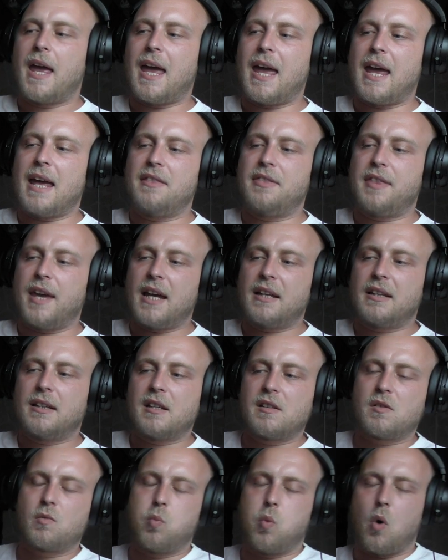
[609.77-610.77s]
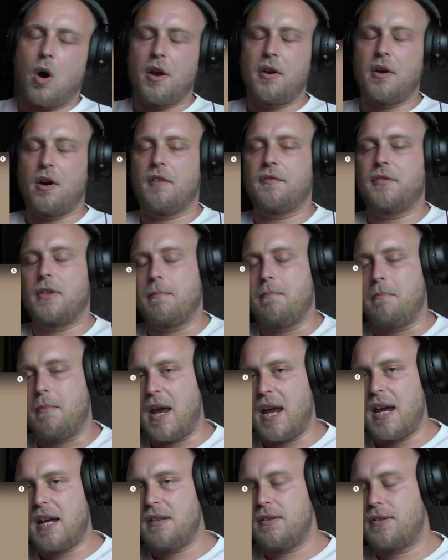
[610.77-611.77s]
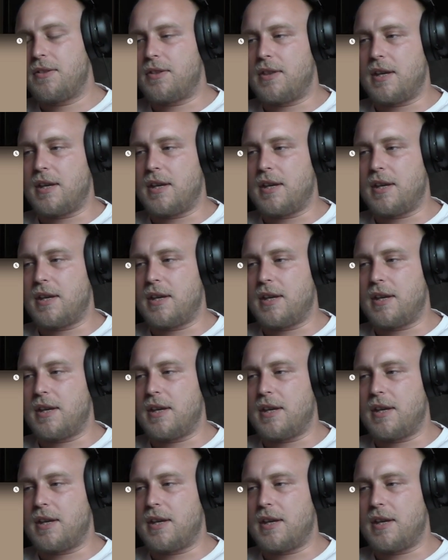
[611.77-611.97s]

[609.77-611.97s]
And that is one of the main